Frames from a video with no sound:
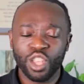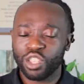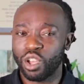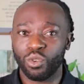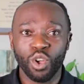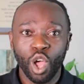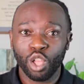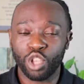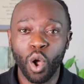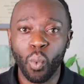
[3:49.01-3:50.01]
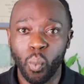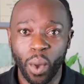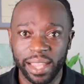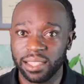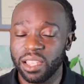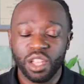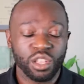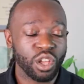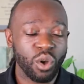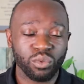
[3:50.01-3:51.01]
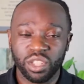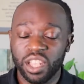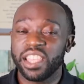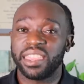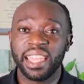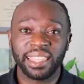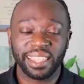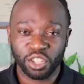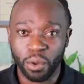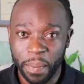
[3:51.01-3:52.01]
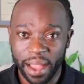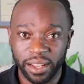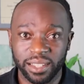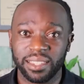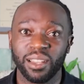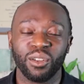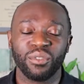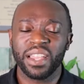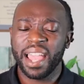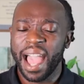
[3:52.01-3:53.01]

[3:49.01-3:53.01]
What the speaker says: So don't wait. Don't think that you're by yourself.